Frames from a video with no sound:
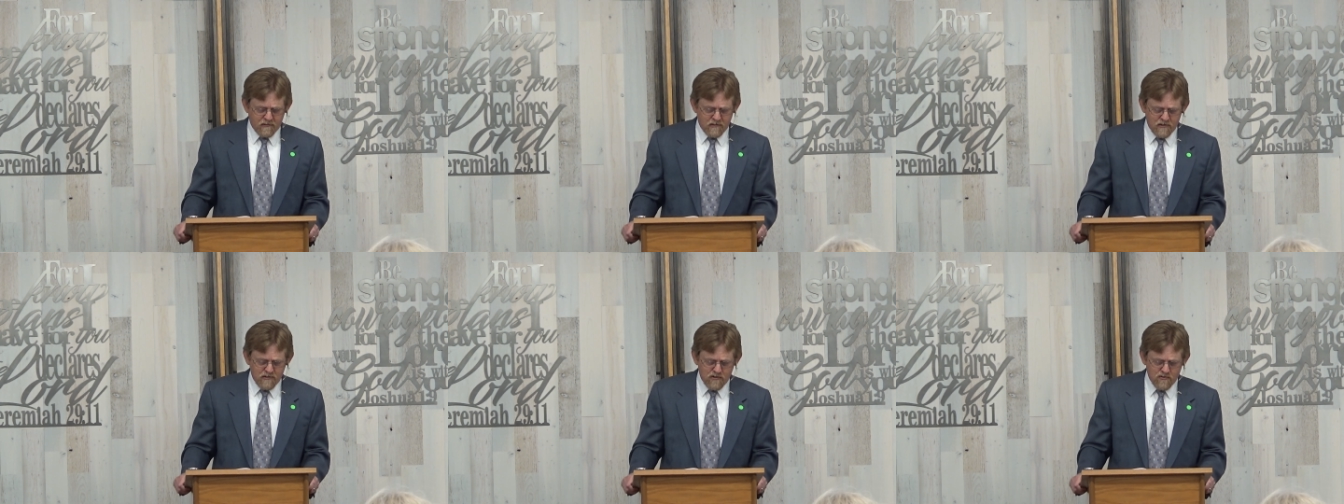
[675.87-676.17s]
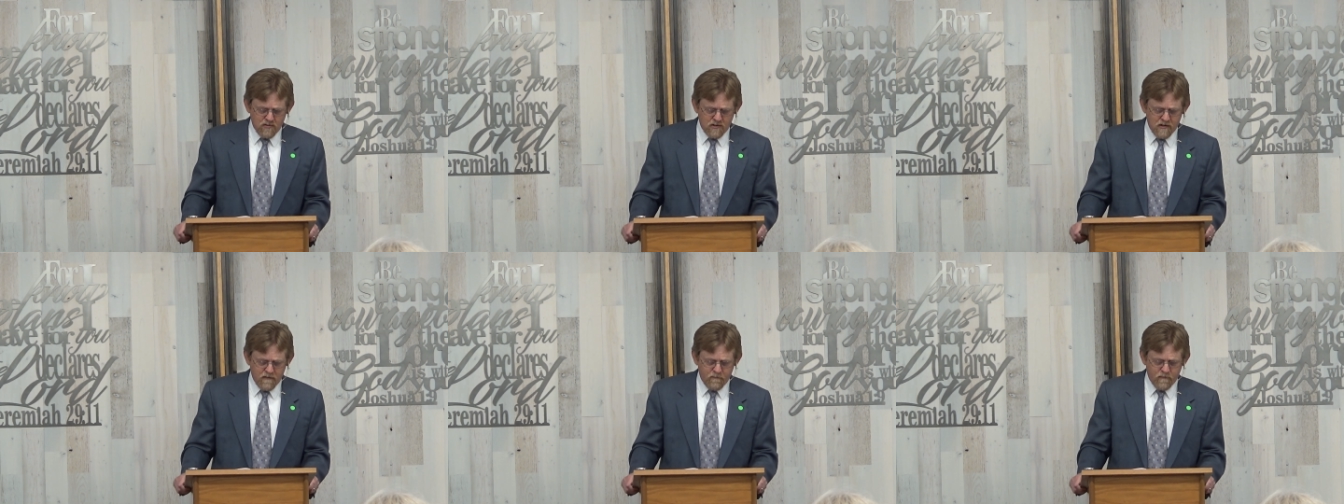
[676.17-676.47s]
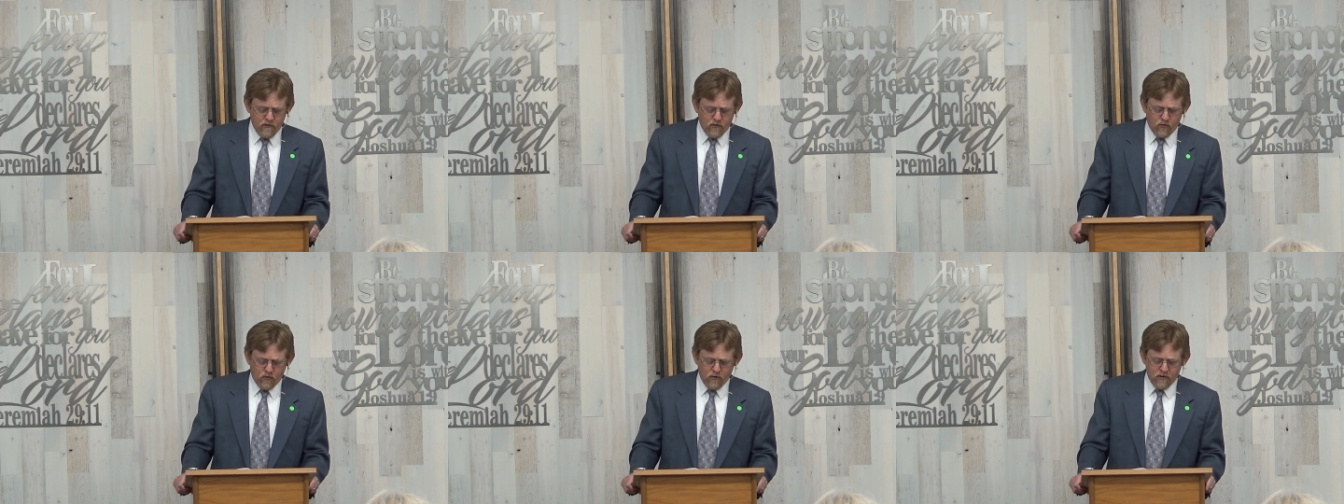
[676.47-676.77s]
Did you give
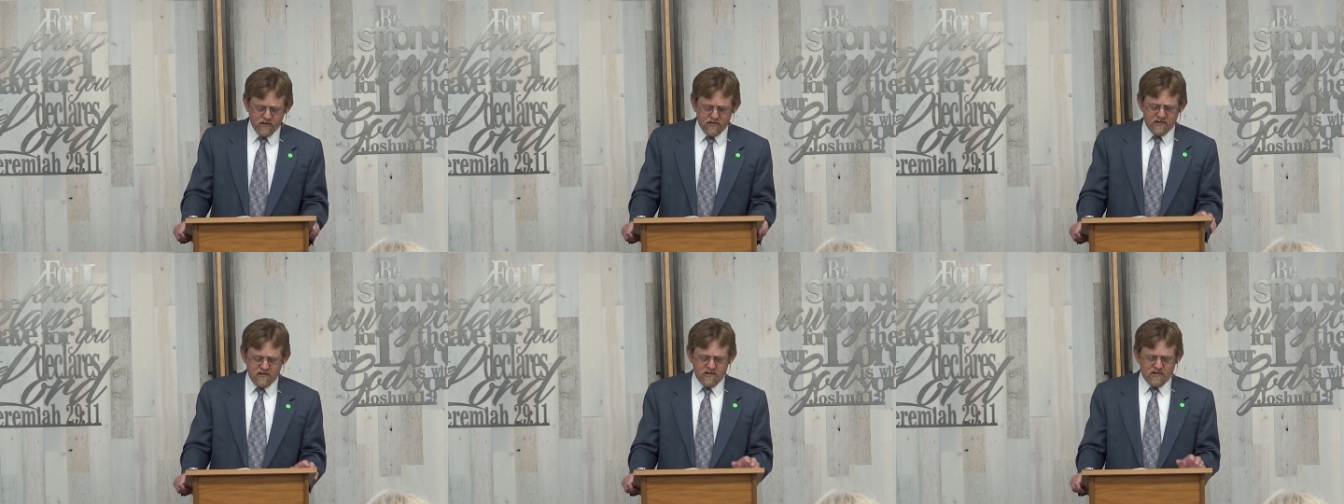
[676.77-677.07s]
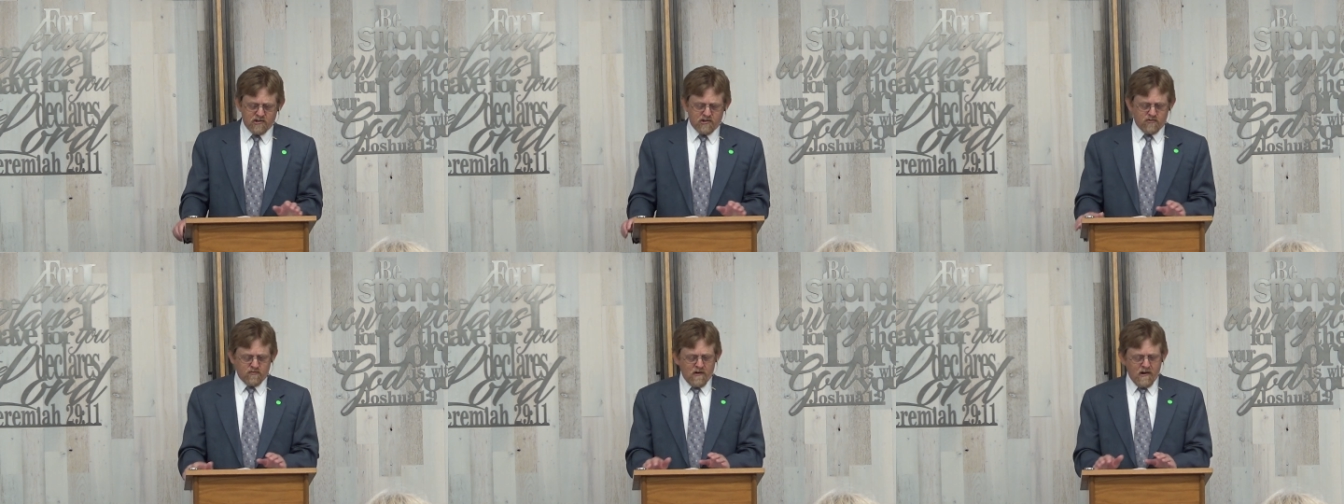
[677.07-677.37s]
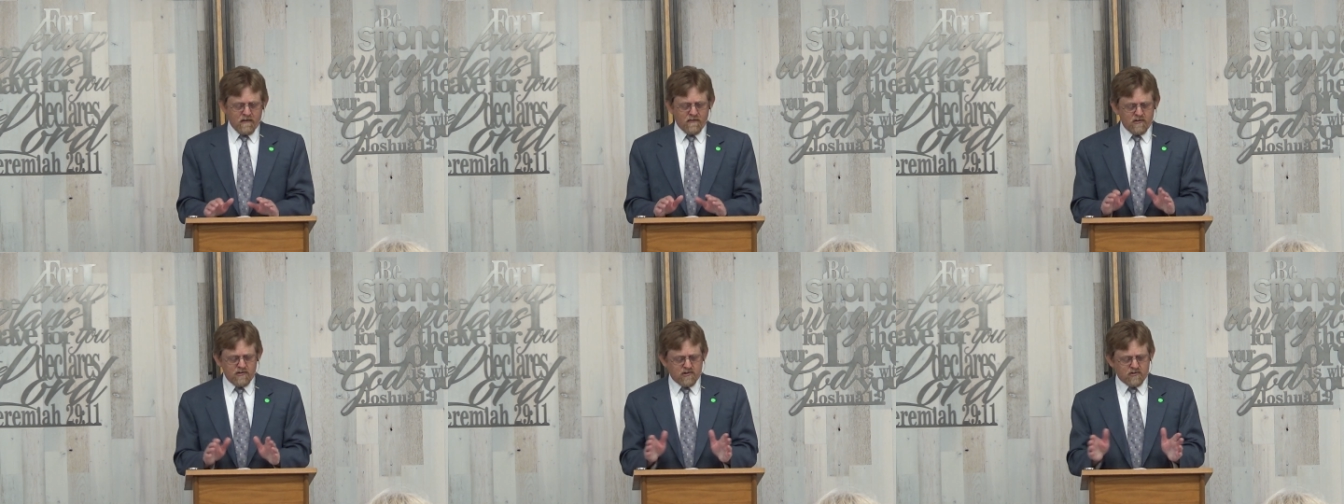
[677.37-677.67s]
the horse his
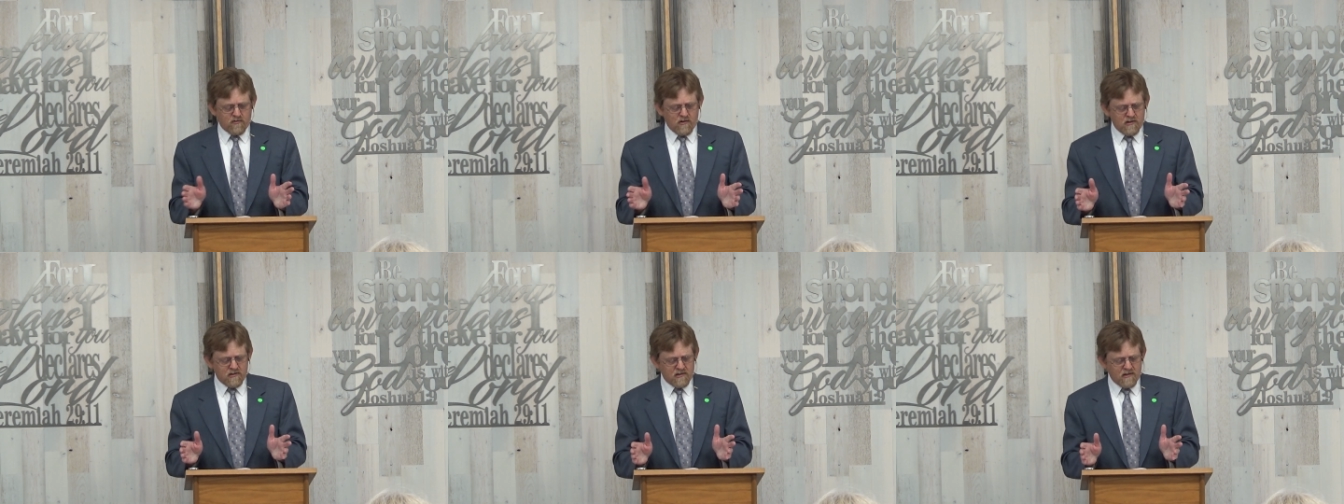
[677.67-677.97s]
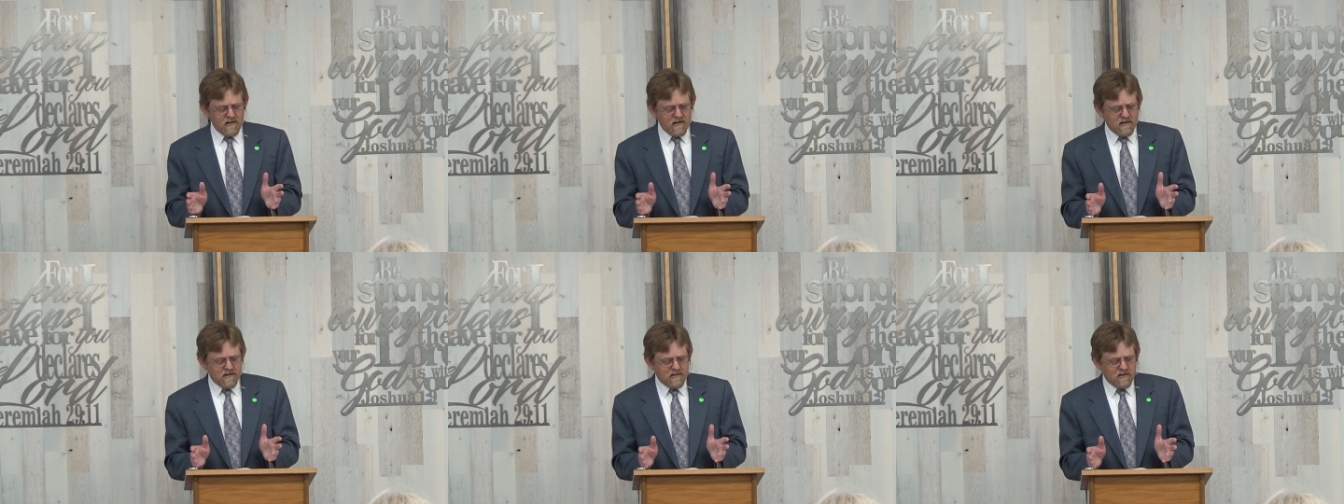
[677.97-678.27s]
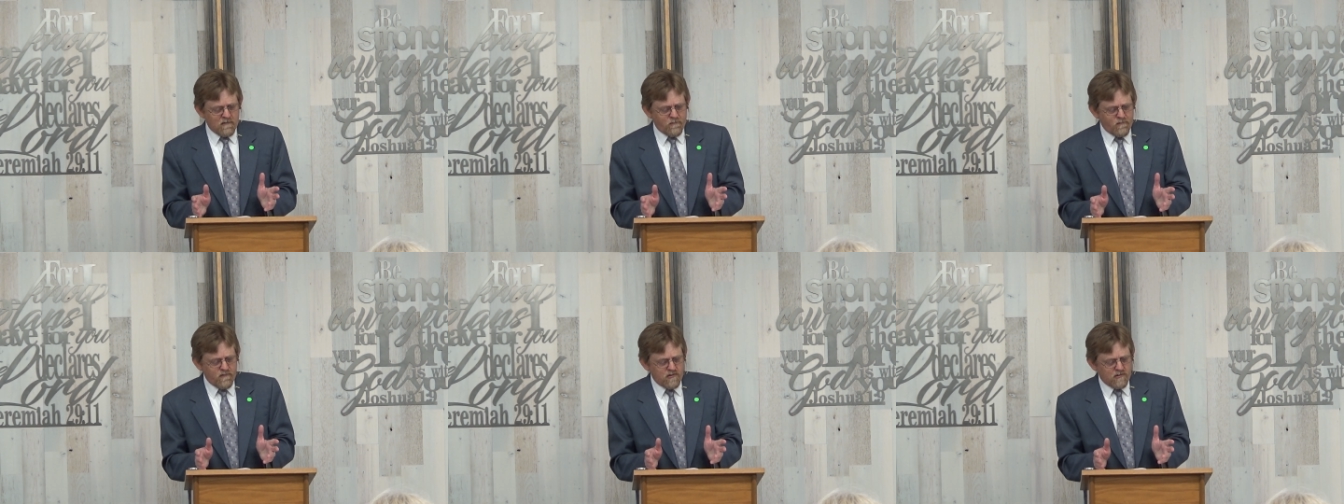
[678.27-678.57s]
strength? This translated,
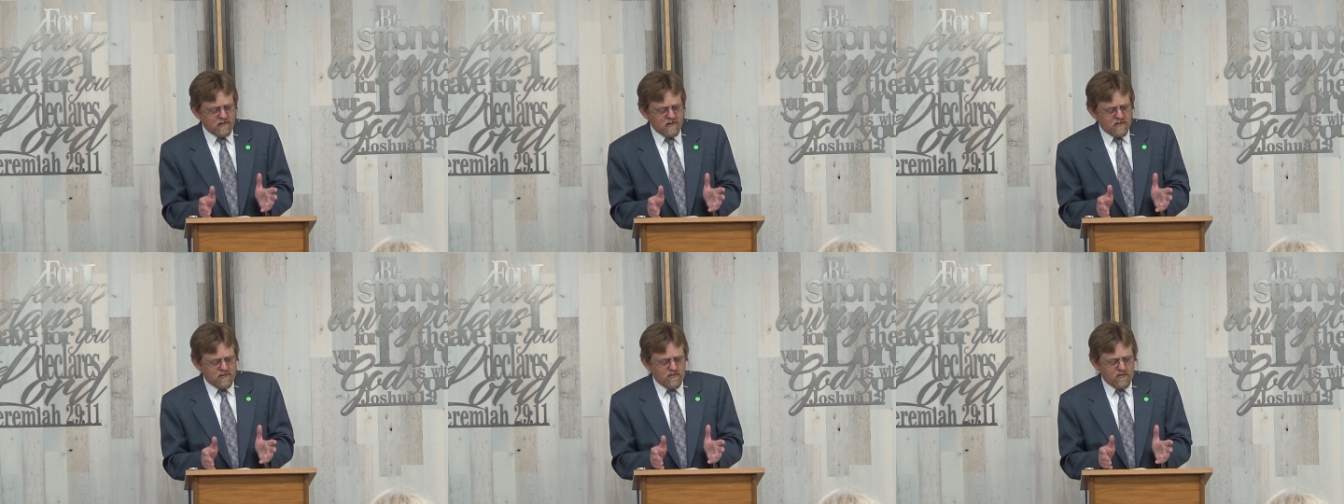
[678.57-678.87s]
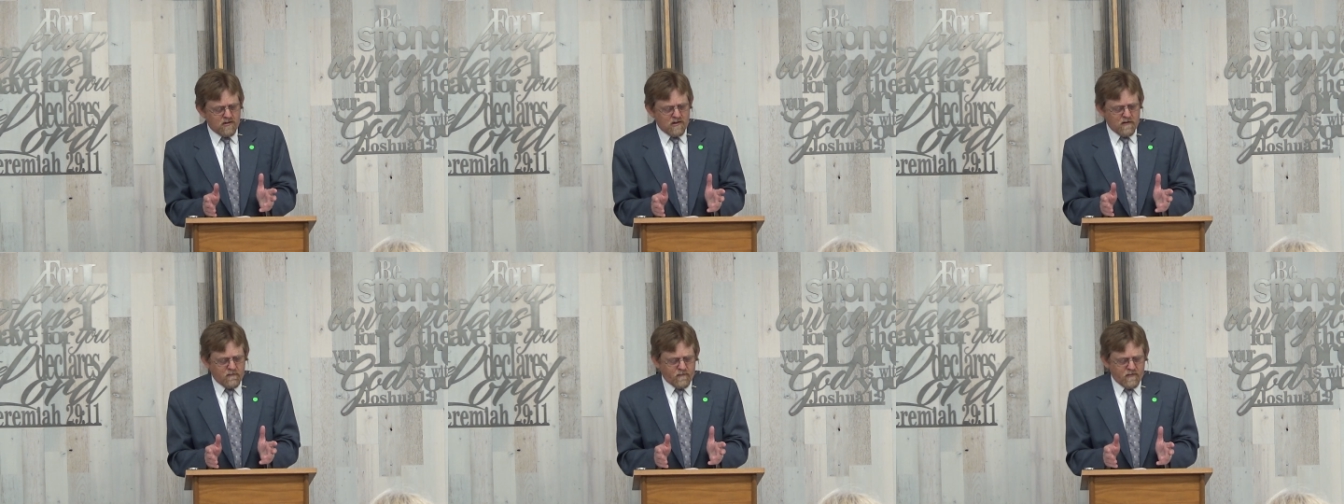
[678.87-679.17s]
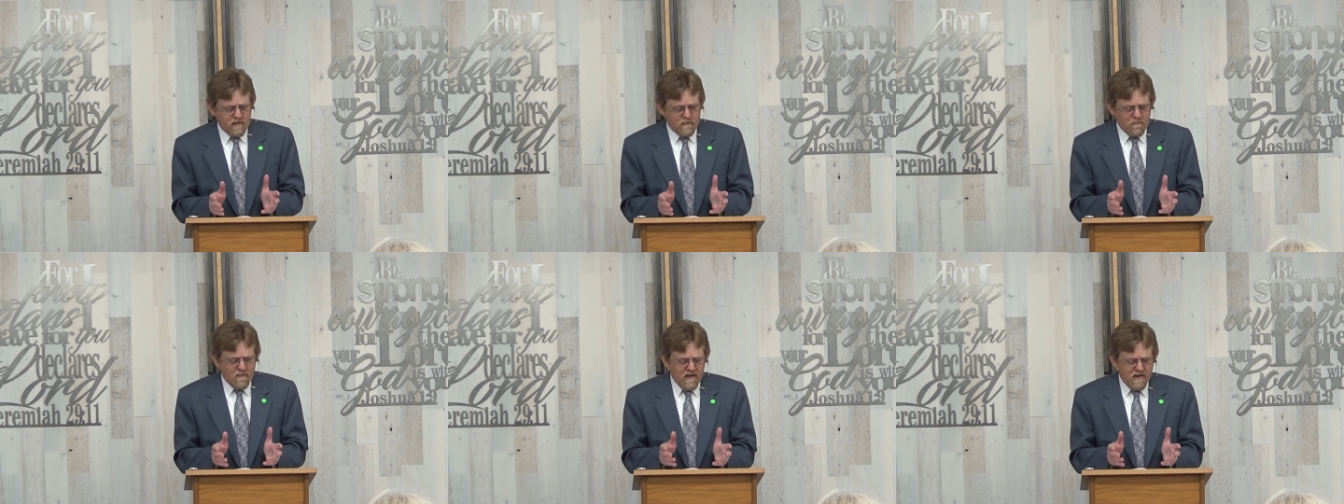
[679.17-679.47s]
did you, did you give
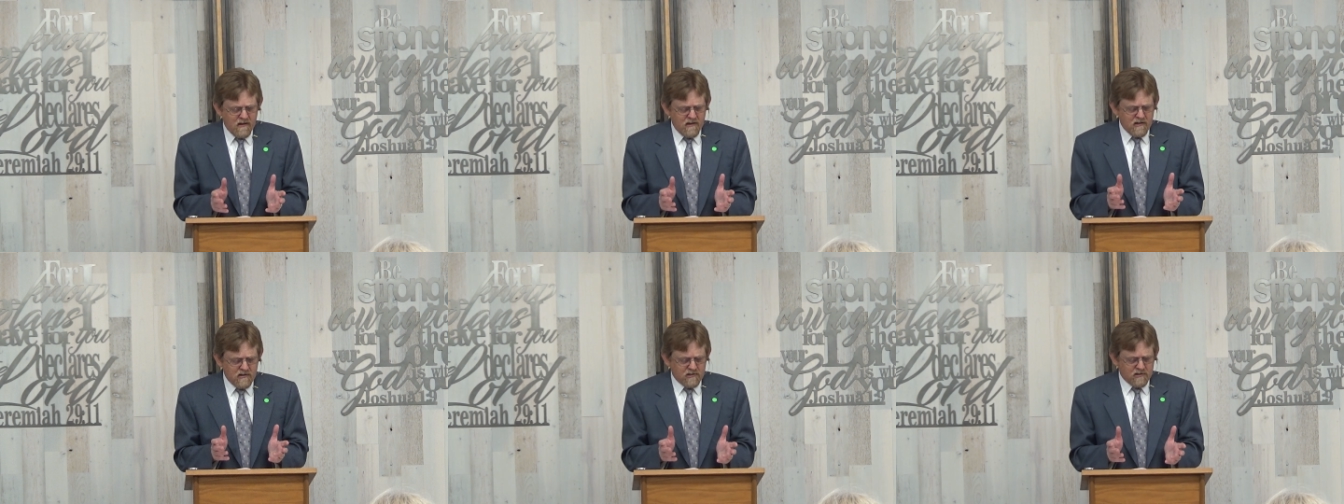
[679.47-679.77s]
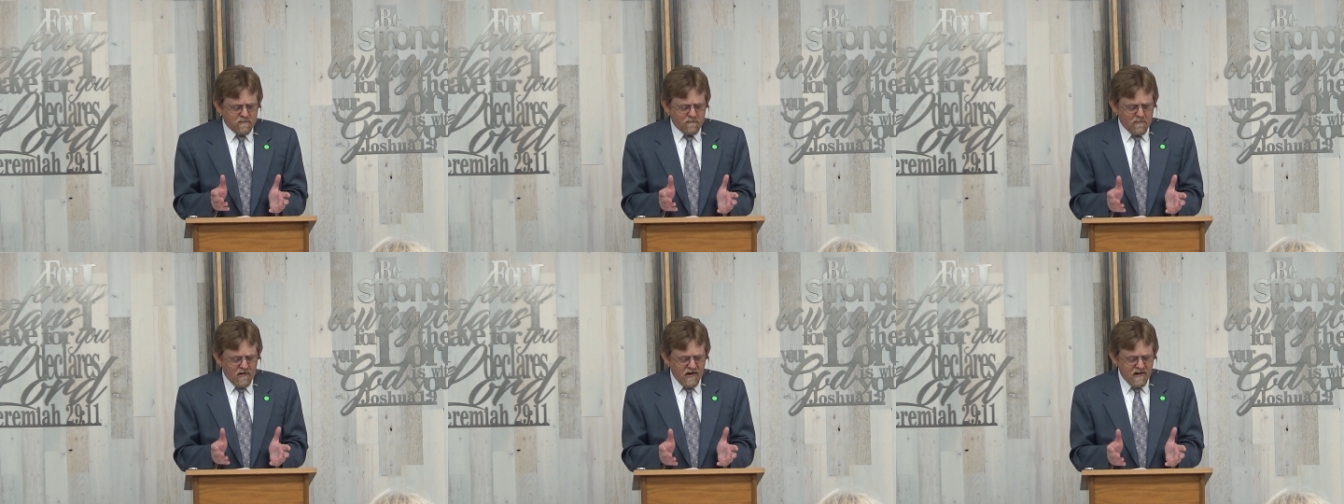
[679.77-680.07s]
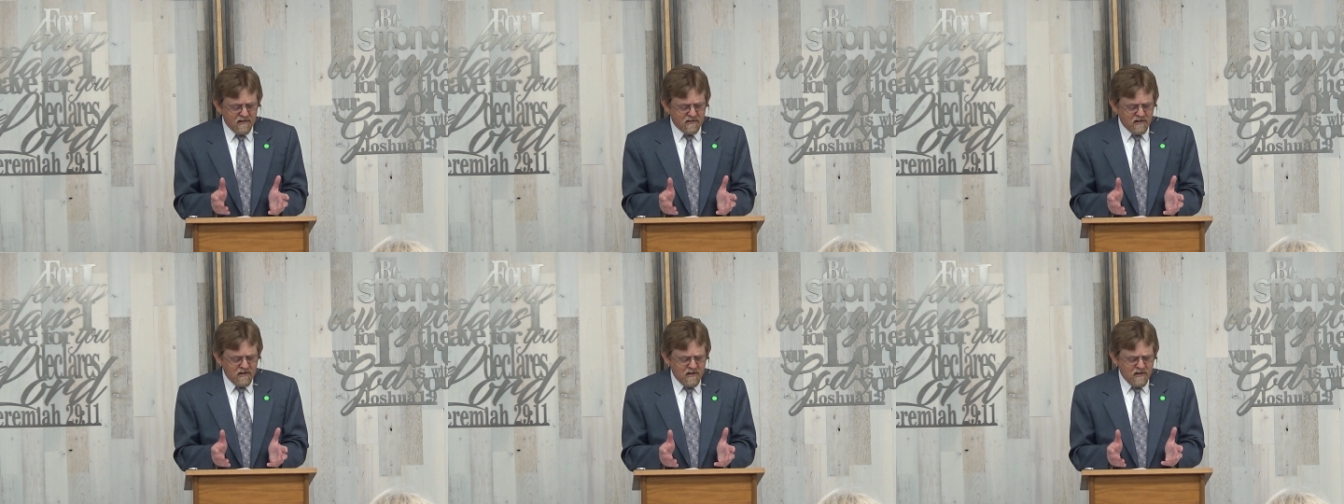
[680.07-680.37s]
him his
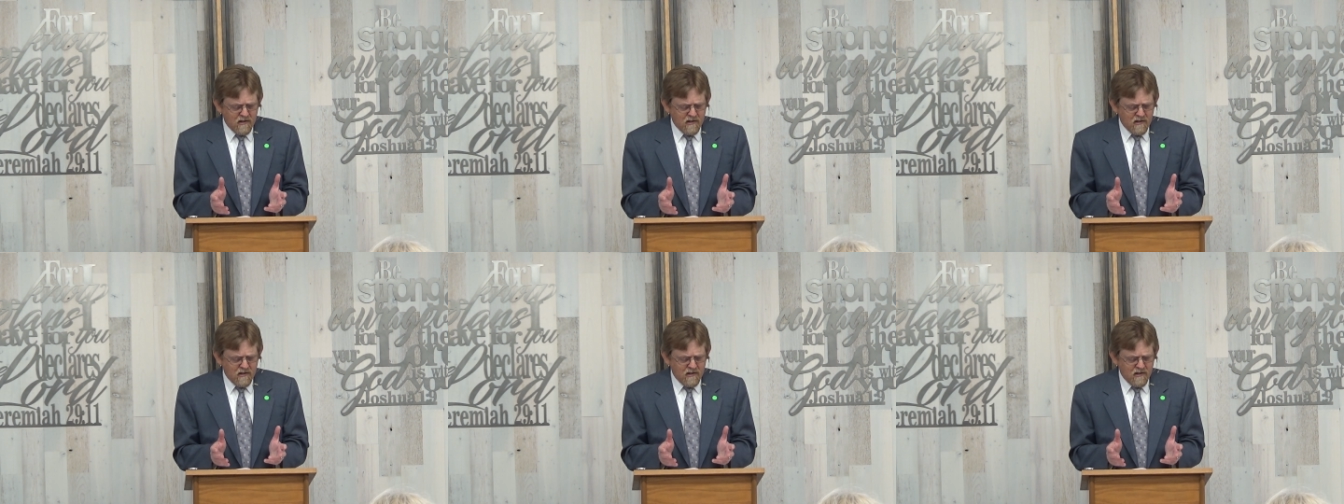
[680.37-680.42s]
might?